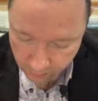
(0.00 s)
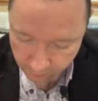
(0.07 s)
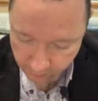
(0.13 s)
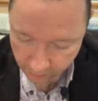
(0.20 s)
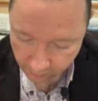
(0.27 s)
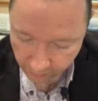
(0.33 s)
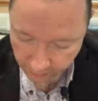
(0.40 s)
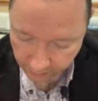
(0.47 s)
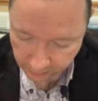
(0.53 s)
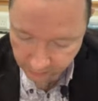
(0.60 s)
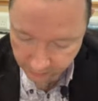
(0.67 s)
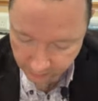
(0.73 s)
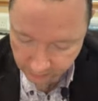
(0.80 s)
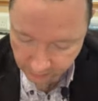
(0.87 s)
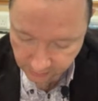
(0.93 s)
very
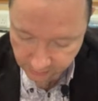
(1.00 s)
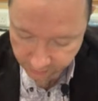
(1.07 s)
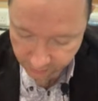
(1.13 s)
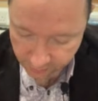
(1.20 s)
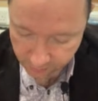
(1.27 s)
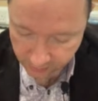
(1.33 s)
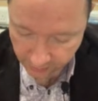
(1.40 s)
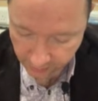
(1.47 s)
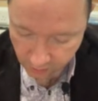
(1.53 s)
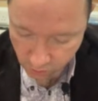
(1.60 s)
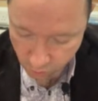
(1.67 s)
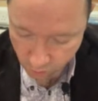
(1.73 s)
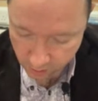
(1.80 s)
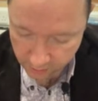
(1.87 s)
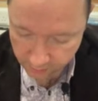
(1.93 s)
easy, is 7
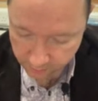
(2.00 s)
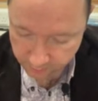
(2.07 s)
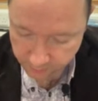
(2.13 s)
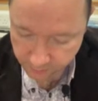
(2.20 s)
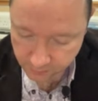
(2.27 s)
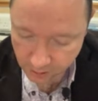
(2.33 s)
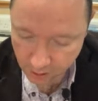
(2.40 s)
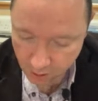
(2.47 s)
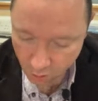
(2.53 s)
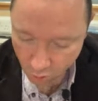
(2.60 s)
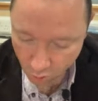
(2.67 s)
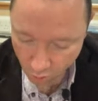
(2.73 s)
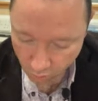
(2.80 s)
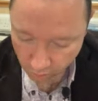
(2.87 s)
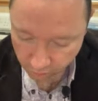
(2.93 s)
1
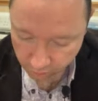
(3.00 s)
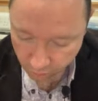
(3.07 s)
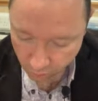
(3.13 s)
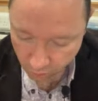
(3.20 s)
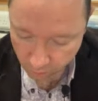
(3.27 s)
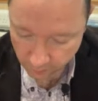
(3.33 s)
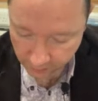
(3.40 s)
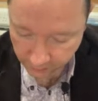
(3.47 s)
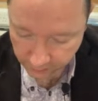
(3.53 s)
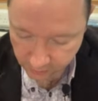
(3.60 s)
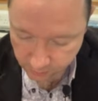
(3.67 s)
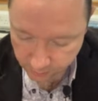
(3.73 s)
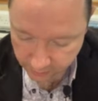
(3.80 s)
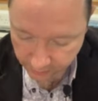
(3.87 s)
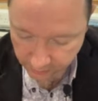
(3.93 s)
over 4
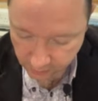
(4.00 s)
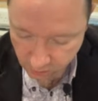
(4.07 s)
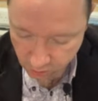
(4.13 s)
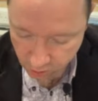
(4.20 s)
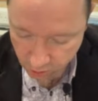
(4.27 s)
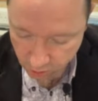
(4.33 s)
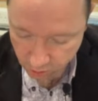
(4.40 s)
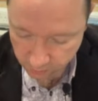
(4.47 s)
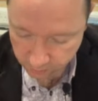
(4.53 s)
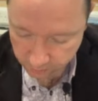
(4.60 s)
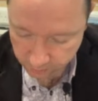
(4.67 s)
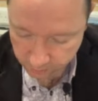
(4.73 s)
-2.